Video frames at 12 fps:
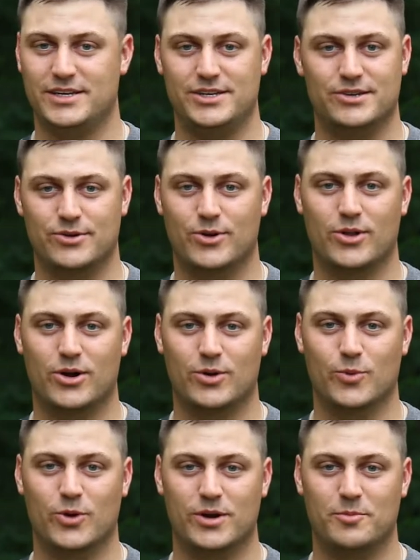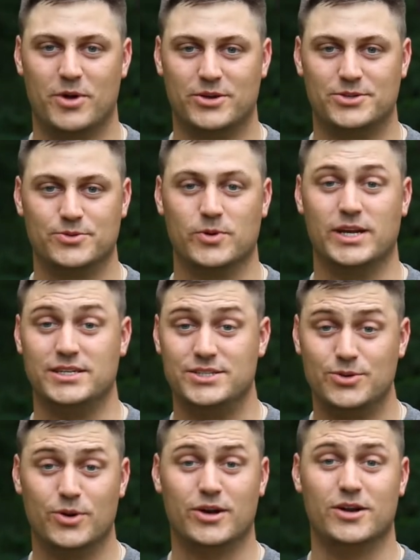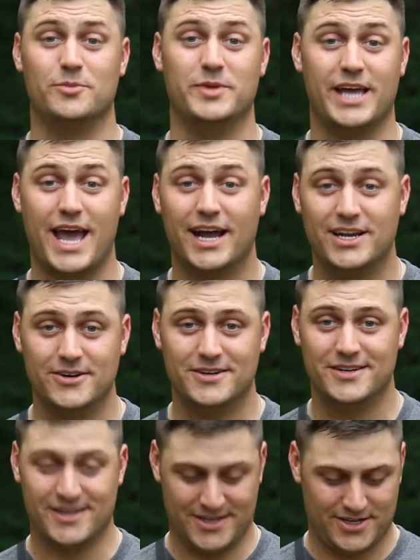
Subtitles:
You're no longer worried about your range. You are going to be accurate.